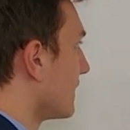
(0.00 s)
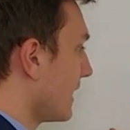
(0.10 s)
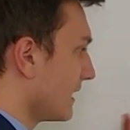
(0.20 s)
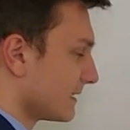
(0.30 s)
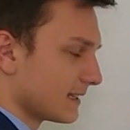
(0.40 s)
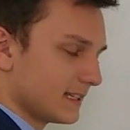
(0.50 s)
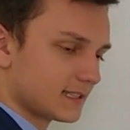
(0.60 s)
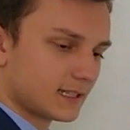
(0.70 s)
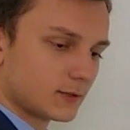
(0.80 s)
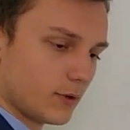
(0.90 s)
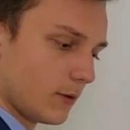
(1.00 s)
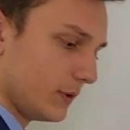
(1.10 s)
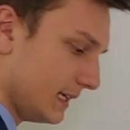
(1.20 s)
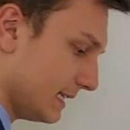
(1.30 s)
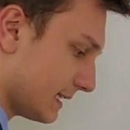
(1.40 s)
And this is where we
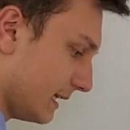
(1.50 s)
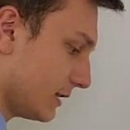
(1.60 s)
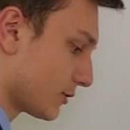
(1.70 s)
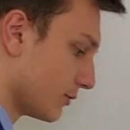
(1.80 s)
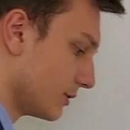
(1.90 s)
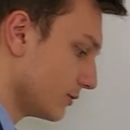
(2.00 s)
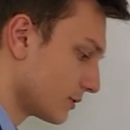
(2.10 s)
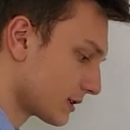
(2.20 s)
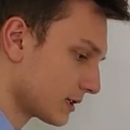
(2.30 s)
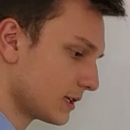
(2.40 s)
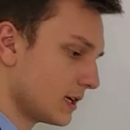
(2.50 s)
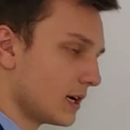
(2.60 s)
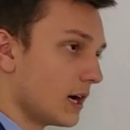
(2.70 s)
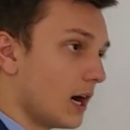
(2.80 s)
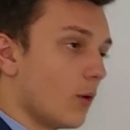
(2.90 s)
need to introduce
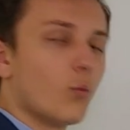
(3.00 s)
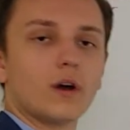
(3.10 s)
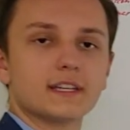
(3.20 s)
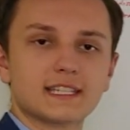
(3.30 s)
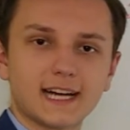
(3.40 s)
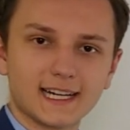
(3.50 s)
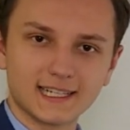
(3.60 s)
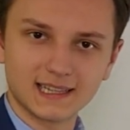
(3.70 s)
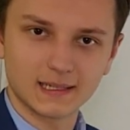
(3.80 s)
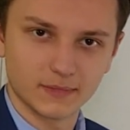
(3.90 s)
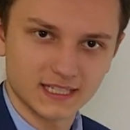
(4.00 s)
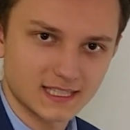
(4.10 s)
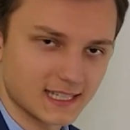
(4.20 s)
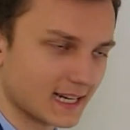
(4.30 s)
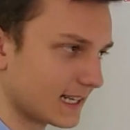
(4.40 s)
one-sided
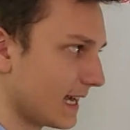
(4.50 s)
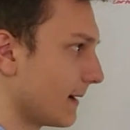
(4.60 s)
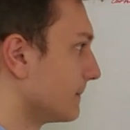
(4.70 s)
limits yet again,